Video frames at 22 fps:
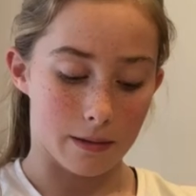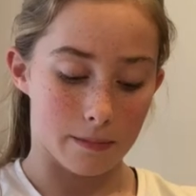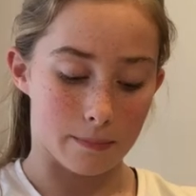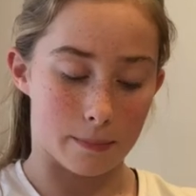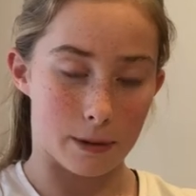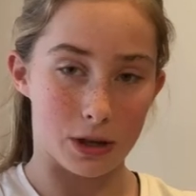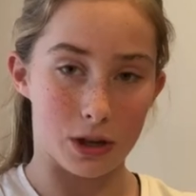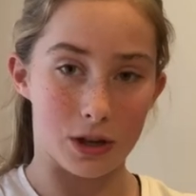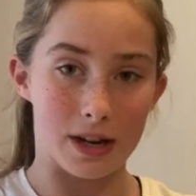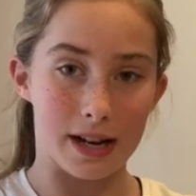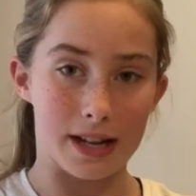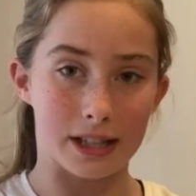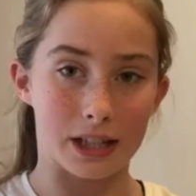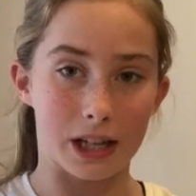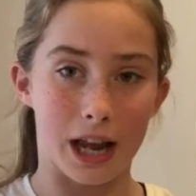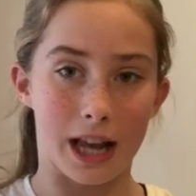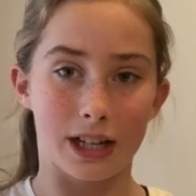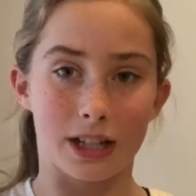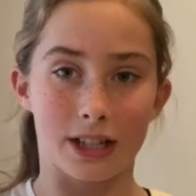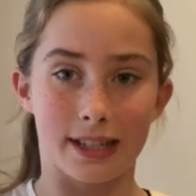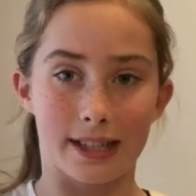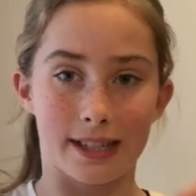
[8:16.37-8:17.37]
but you need to
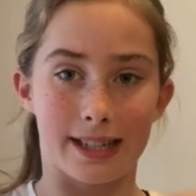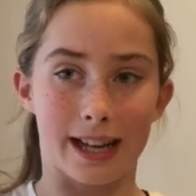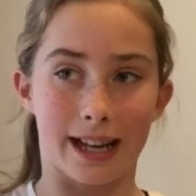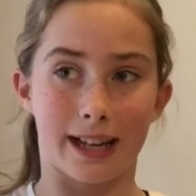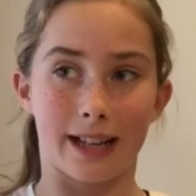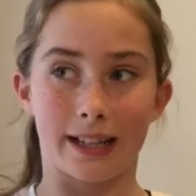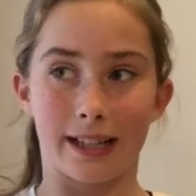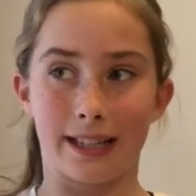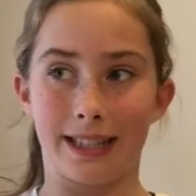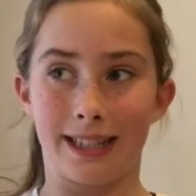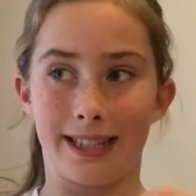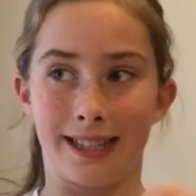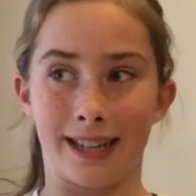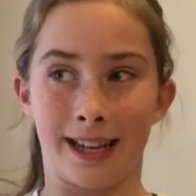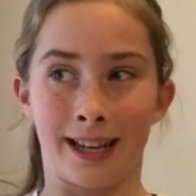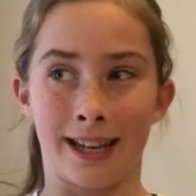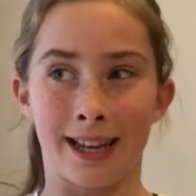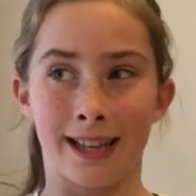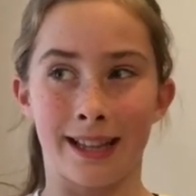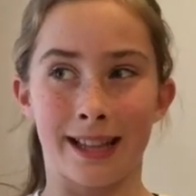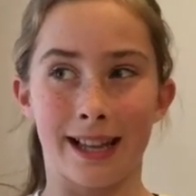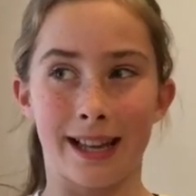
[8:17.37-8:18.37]
like stick a
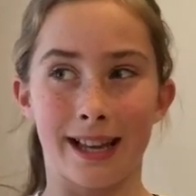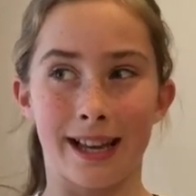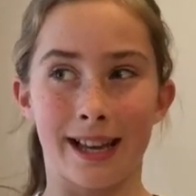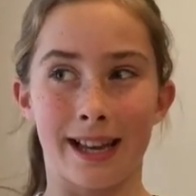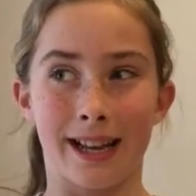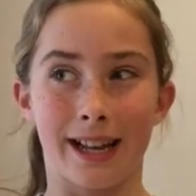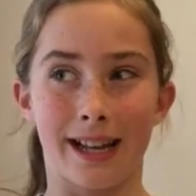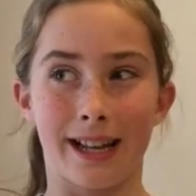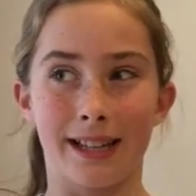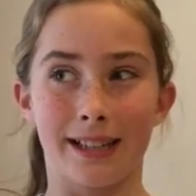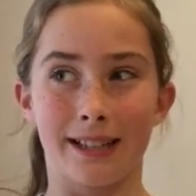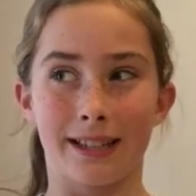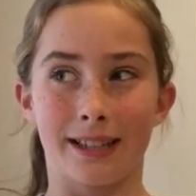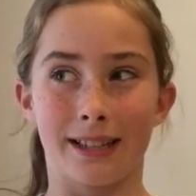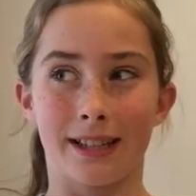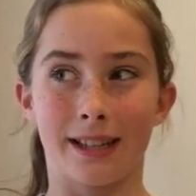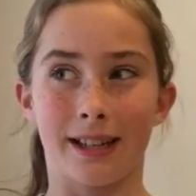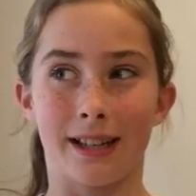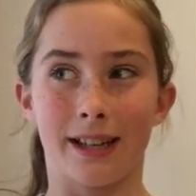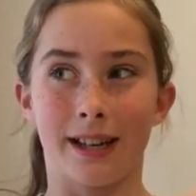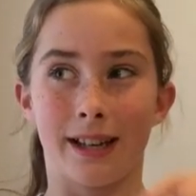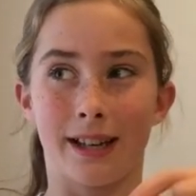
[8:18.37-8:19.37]
stick in it,
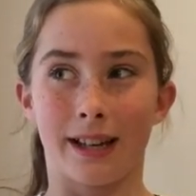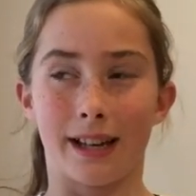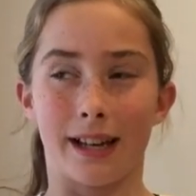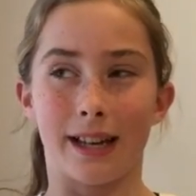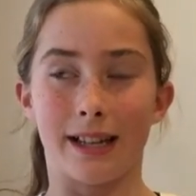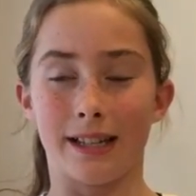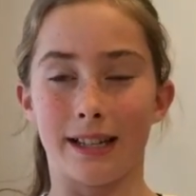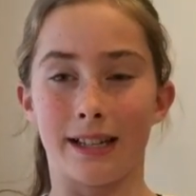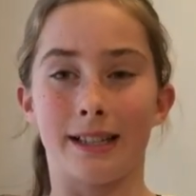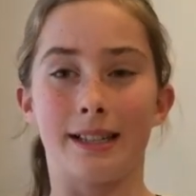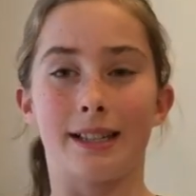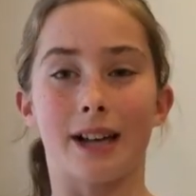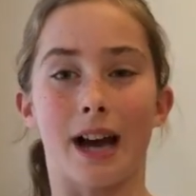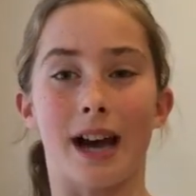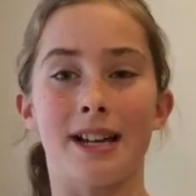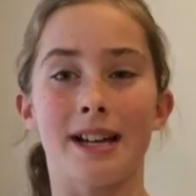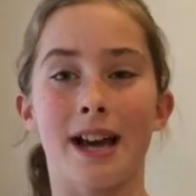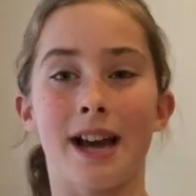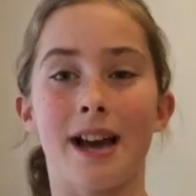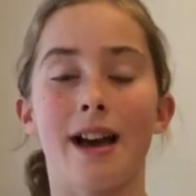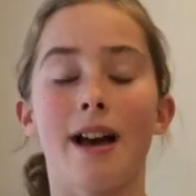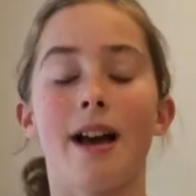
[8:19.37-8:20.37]
inside
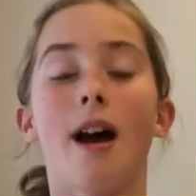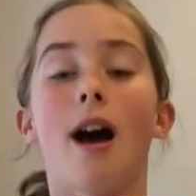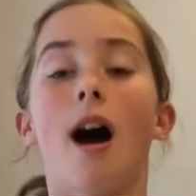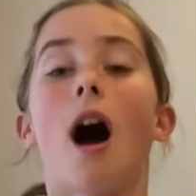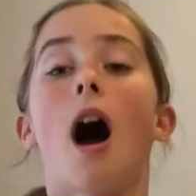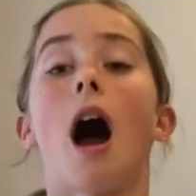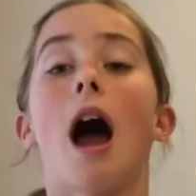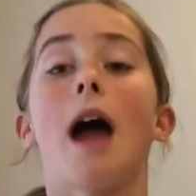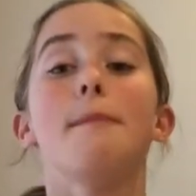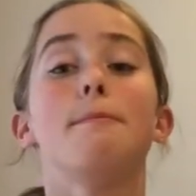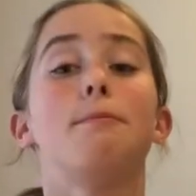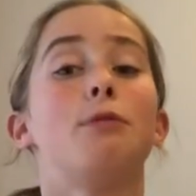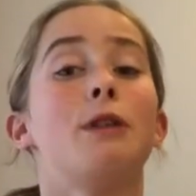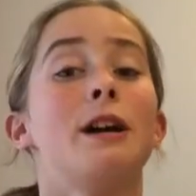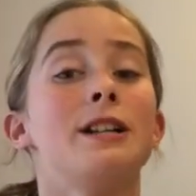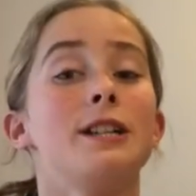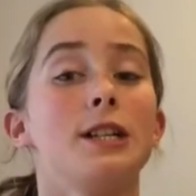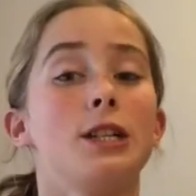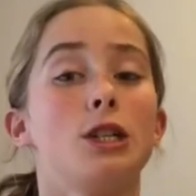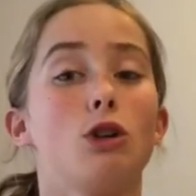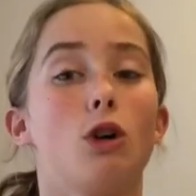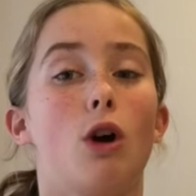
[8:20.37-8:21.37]
it. I'm
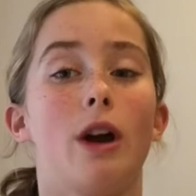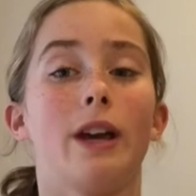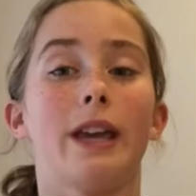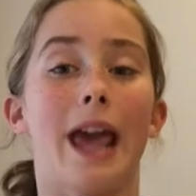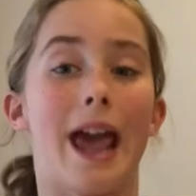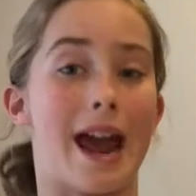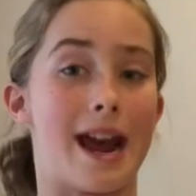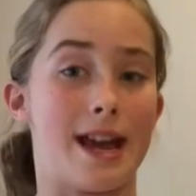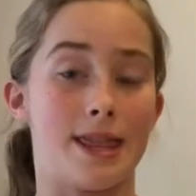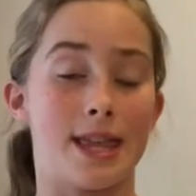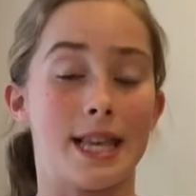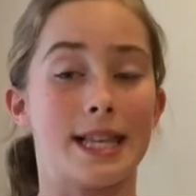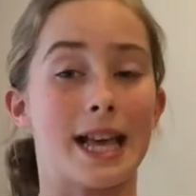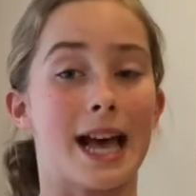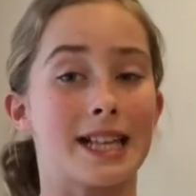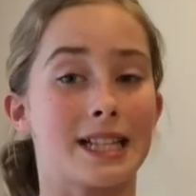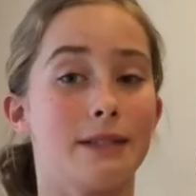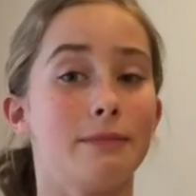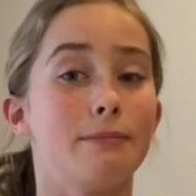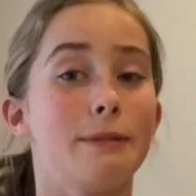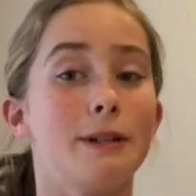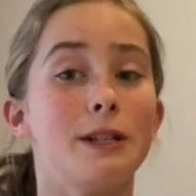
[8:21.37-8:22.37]
pretty sure, okay, this
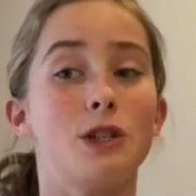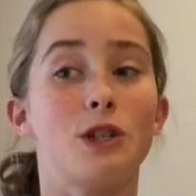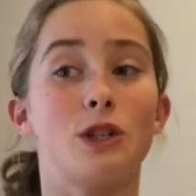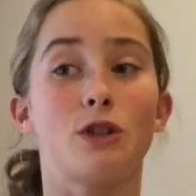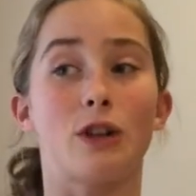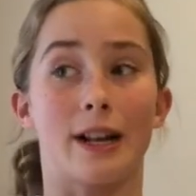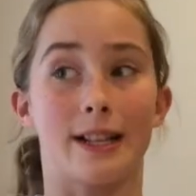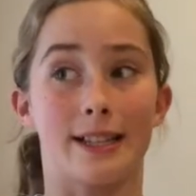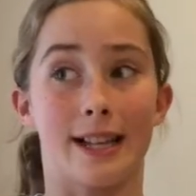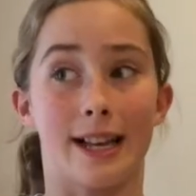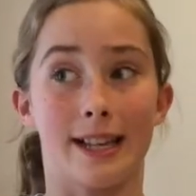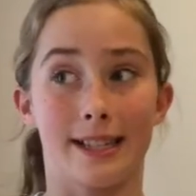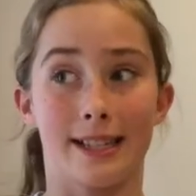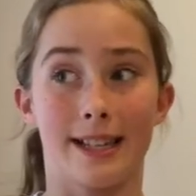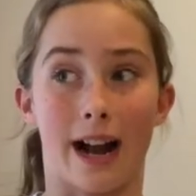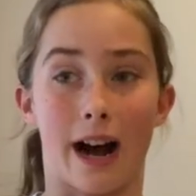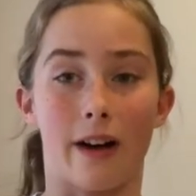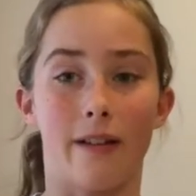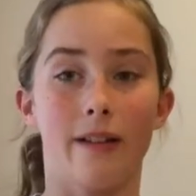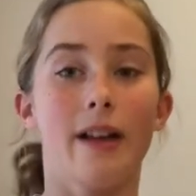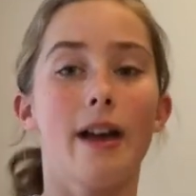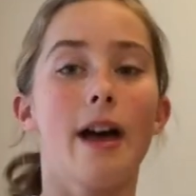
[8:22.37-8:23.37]
hasn't been tested
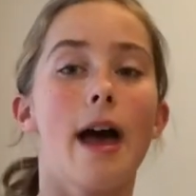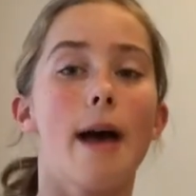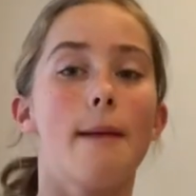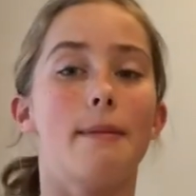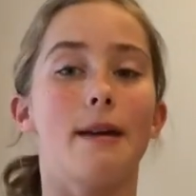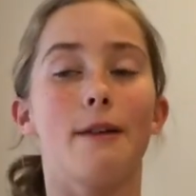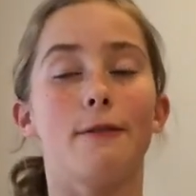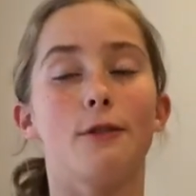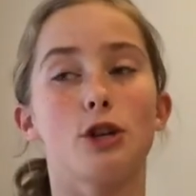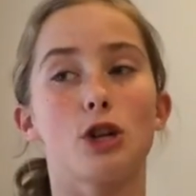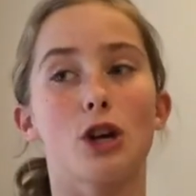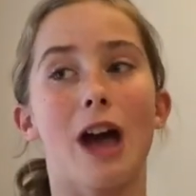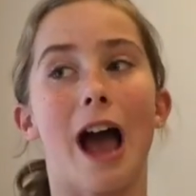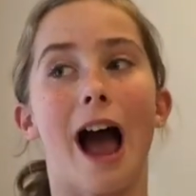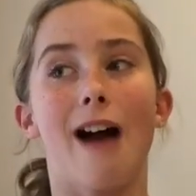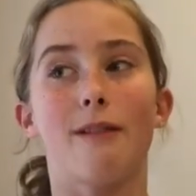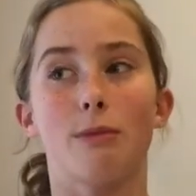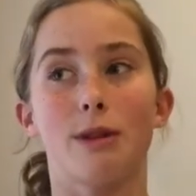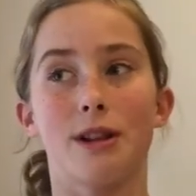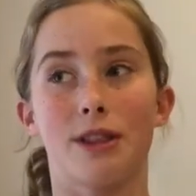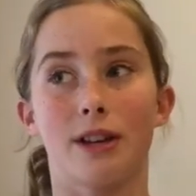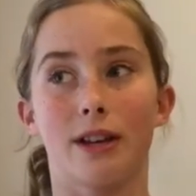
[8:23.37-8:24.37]
out, but if you don't
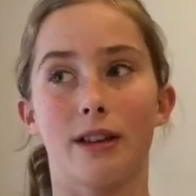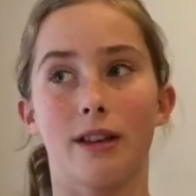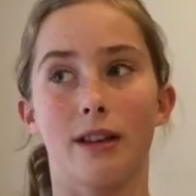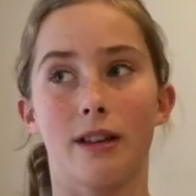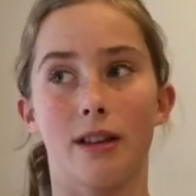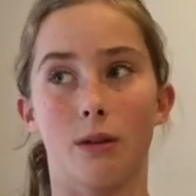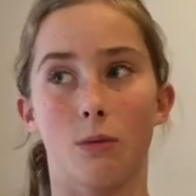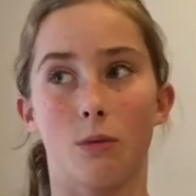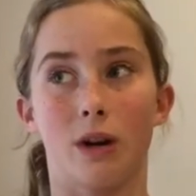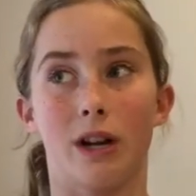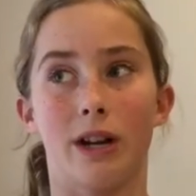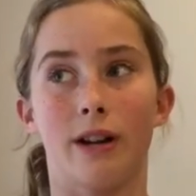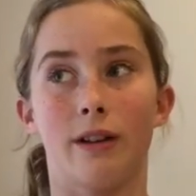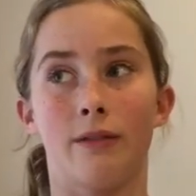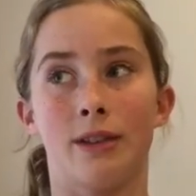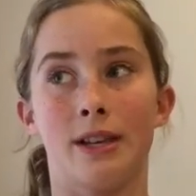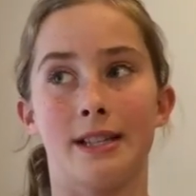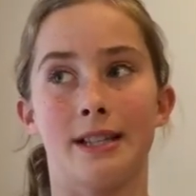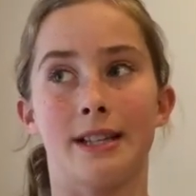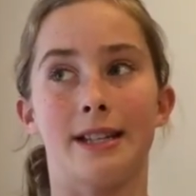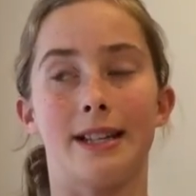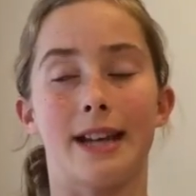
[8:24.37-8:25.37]
have one of, the, one of
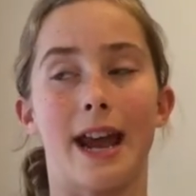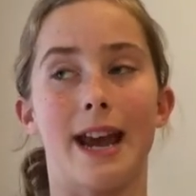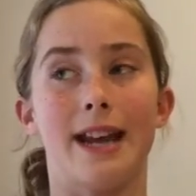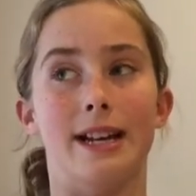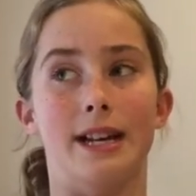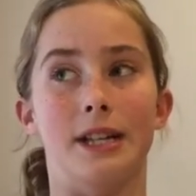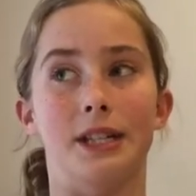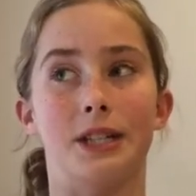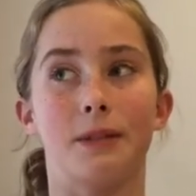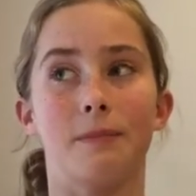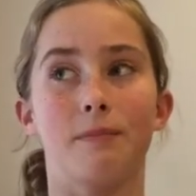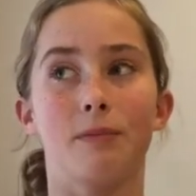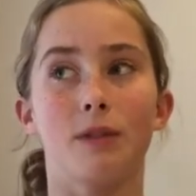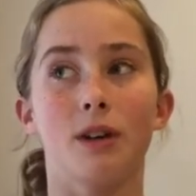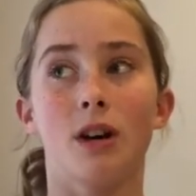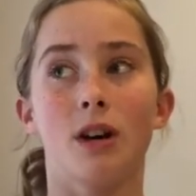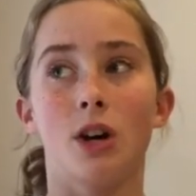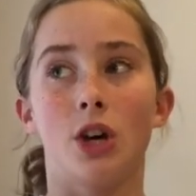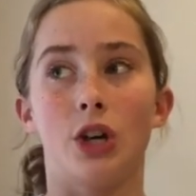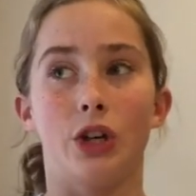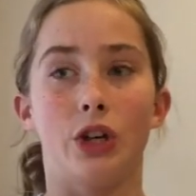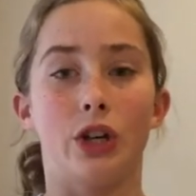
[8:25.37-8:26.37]
these containers,
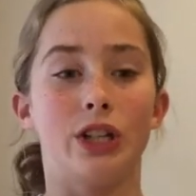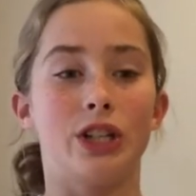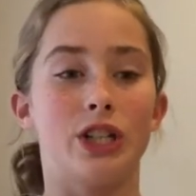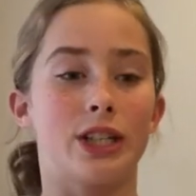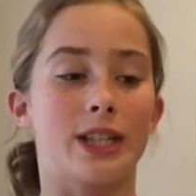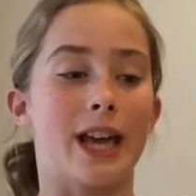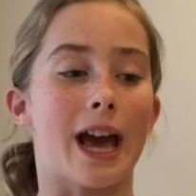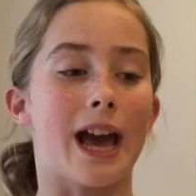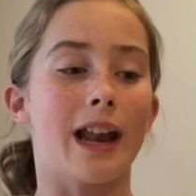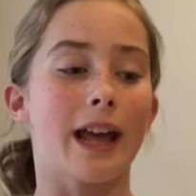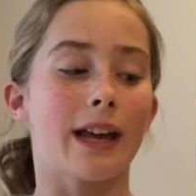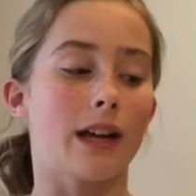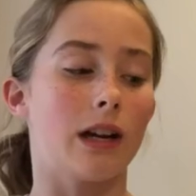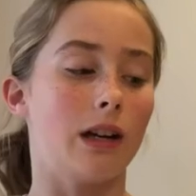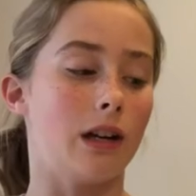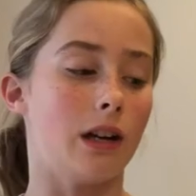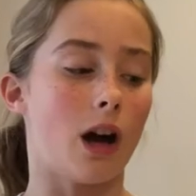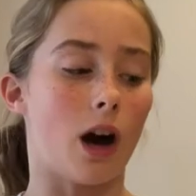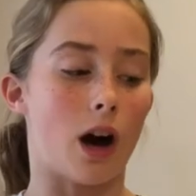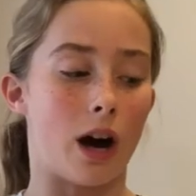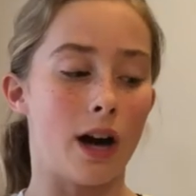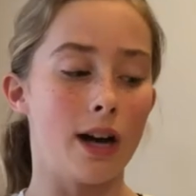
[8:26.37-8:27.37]
you could just get like a
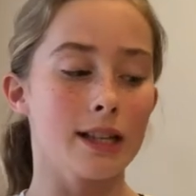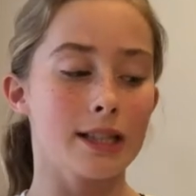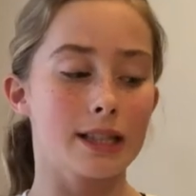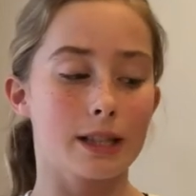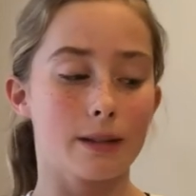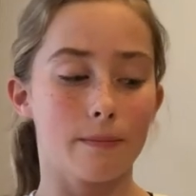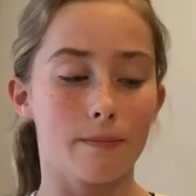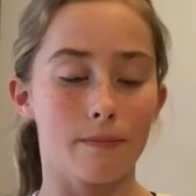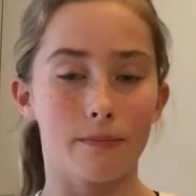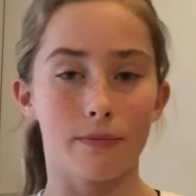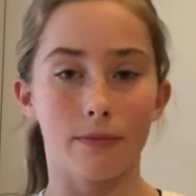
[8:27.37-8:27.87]
glass,